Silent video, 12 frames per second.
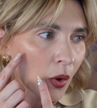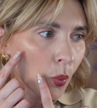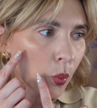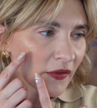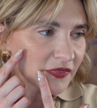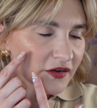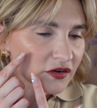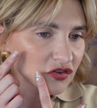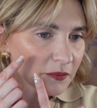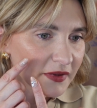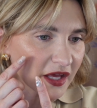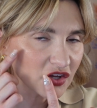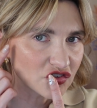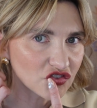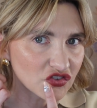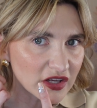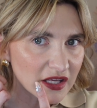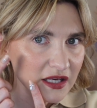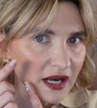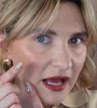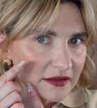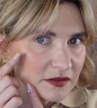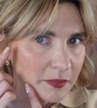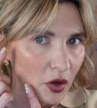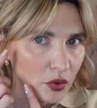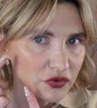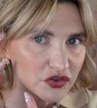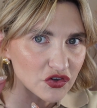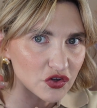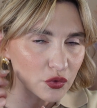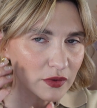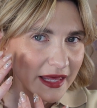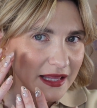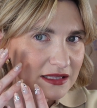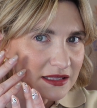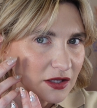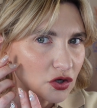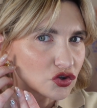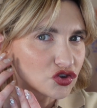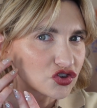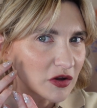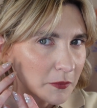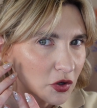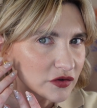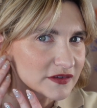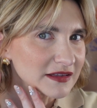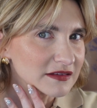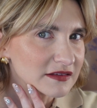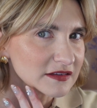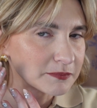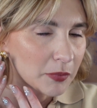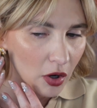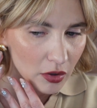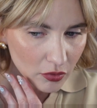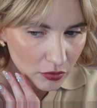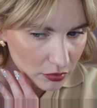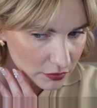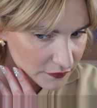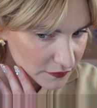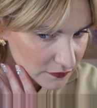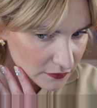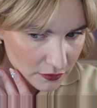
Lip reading: want there to be a sheen as opposed to like little shimmers and sparkles.